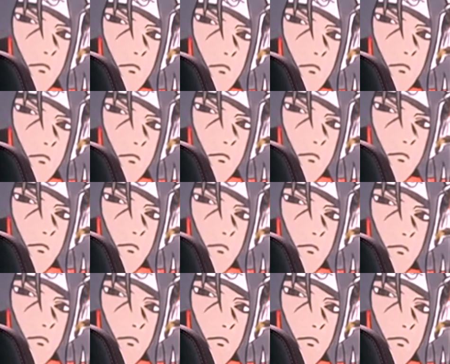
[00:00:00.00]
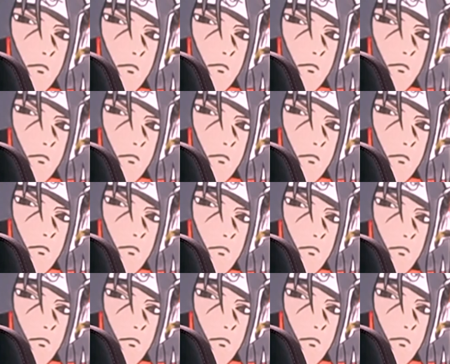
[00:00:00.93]

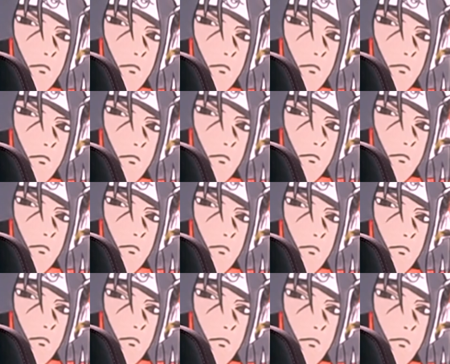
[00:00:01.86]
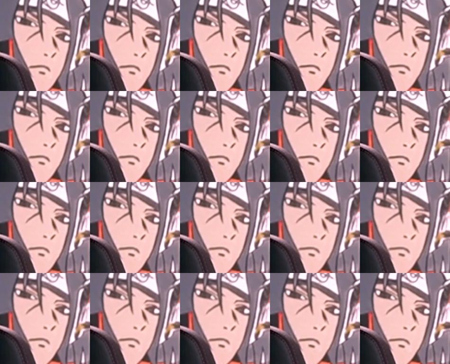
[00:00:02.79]

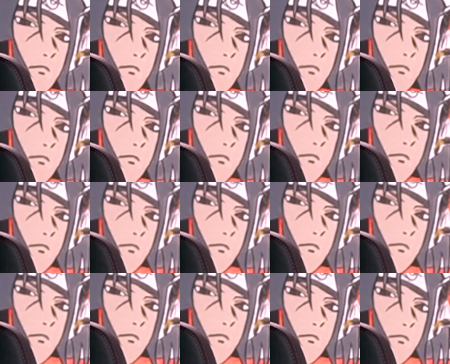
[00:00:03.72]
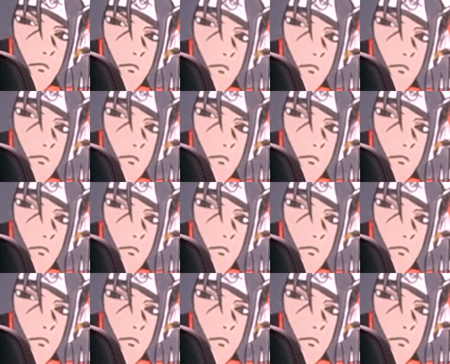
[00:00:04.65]
The person shown says nothing.